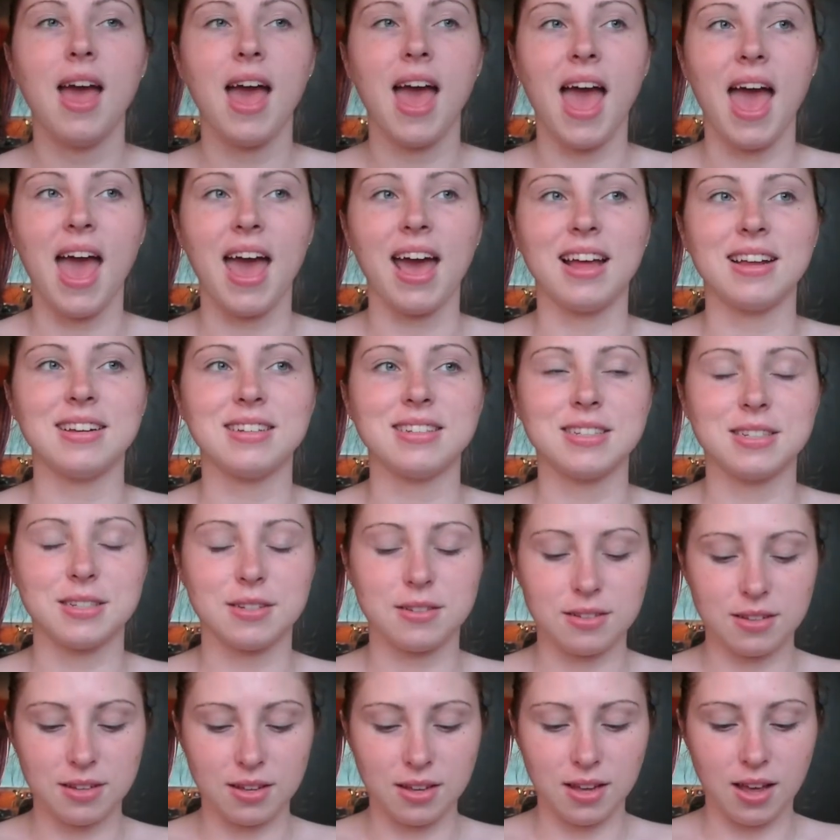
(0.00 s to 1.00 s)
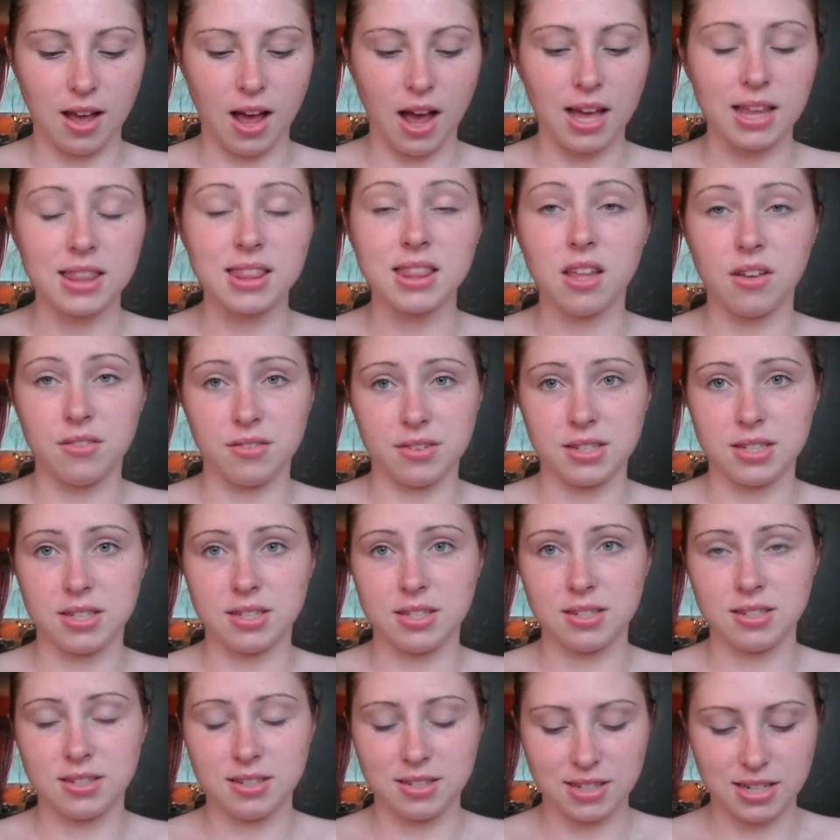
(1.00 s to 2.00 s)
And I love
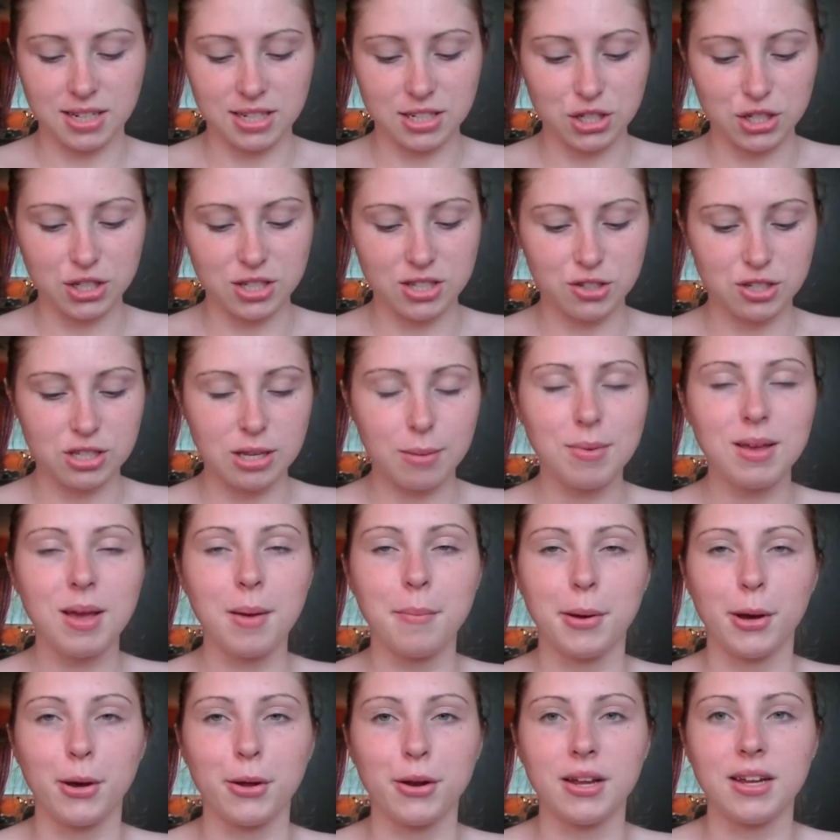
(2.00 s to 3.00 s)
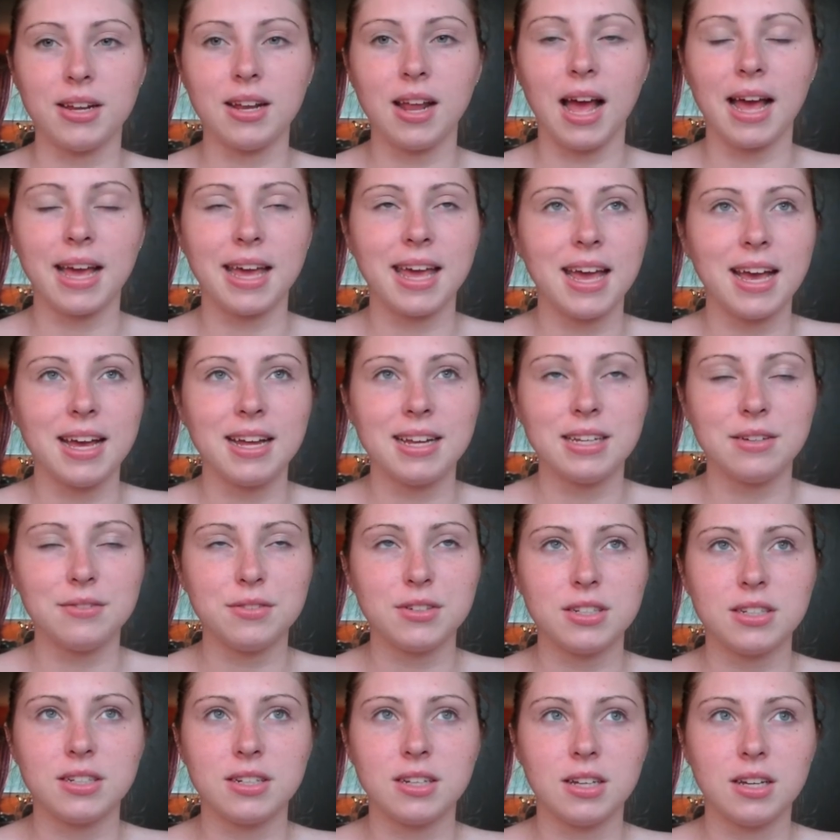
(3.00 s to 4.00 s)
it. It just, there's something about it. I can't
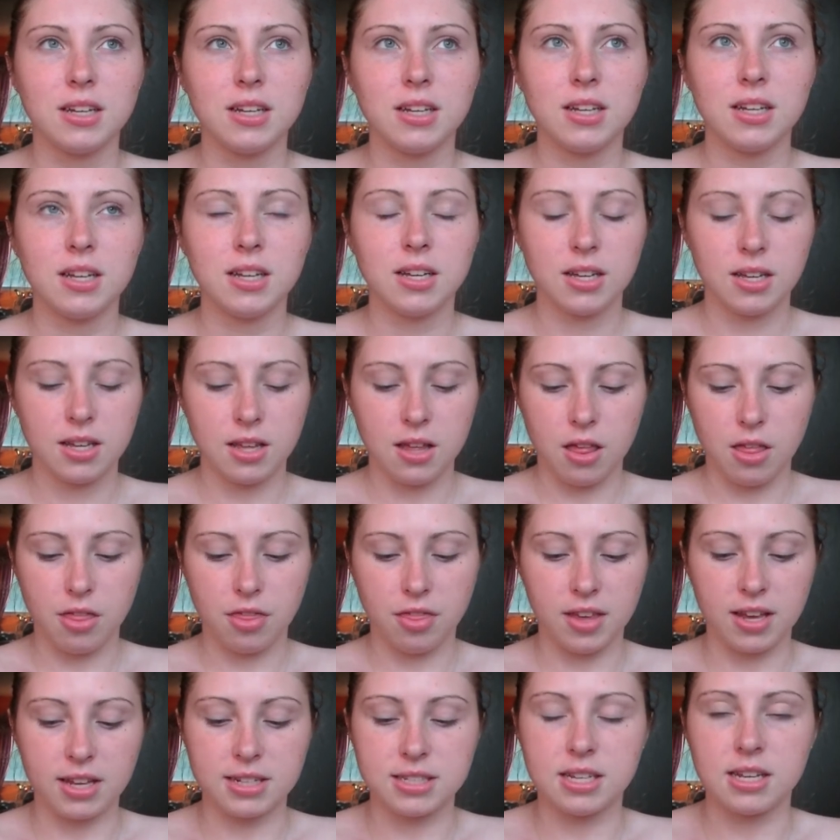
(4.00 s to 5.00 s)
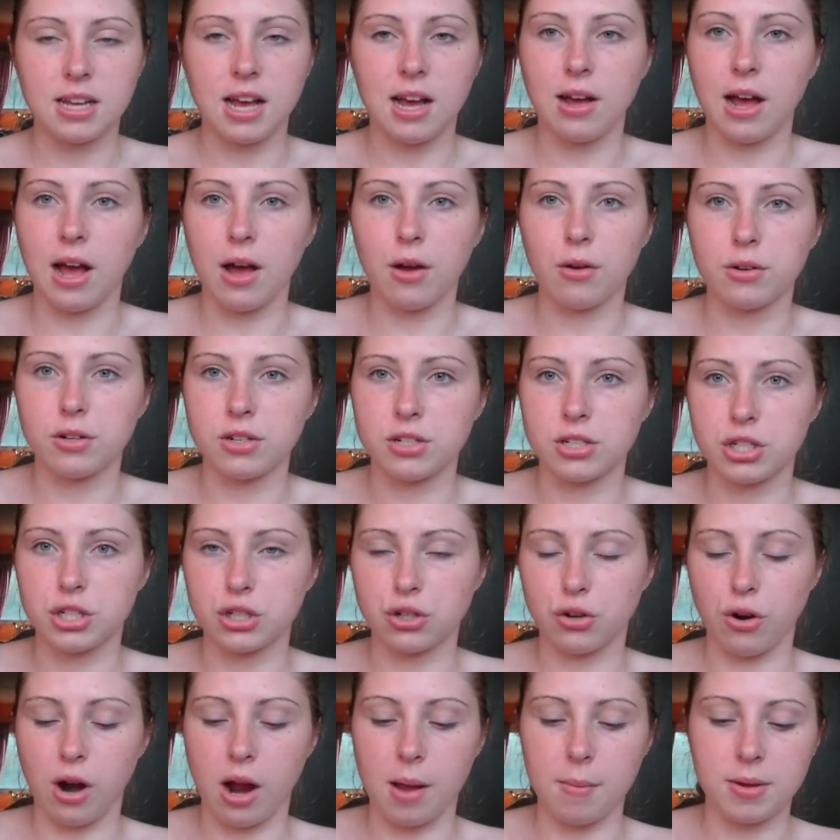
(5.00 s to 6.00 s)
even think to how to
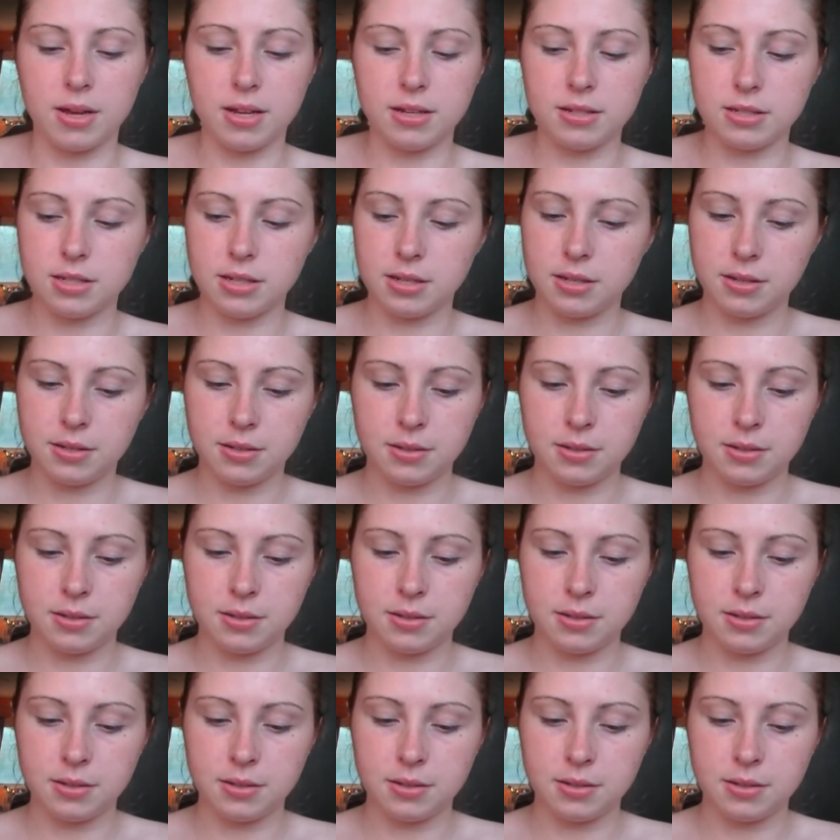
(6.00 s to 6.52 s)
describe it.